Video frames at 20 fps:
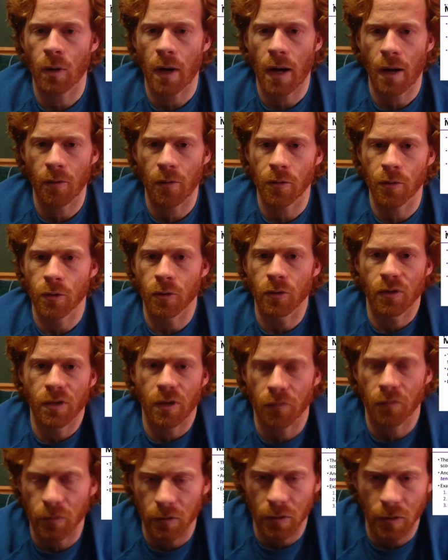how they're used
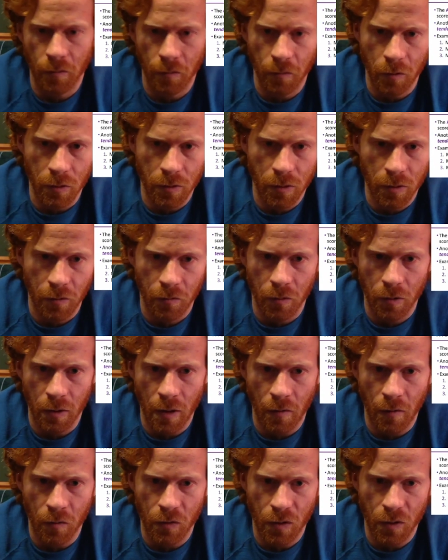differently for different
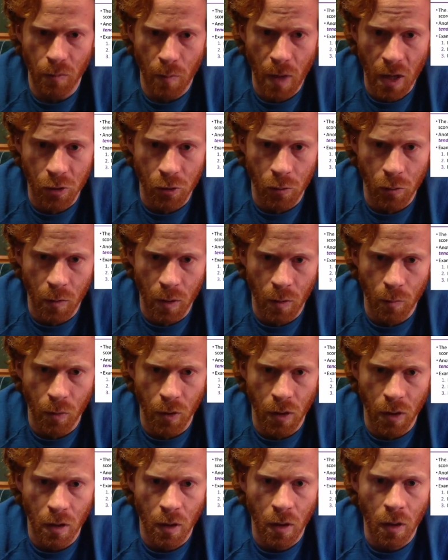levels of measurement,
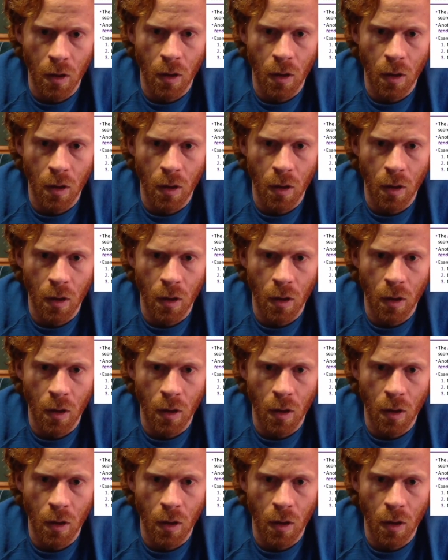but